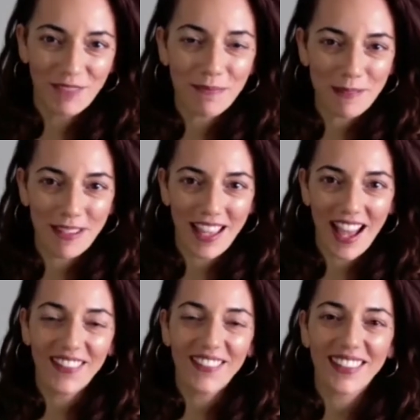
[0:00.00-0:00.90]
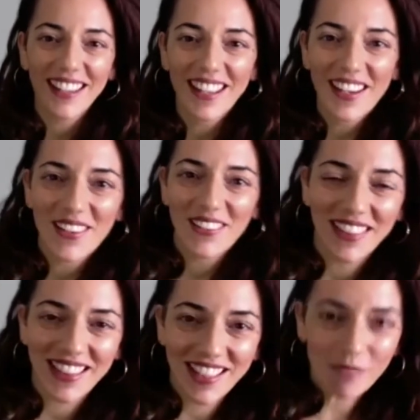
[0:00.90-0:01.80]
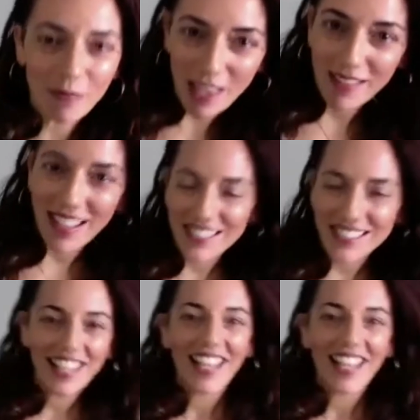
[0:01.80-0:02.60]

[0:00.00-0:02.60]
helping me out with these babies.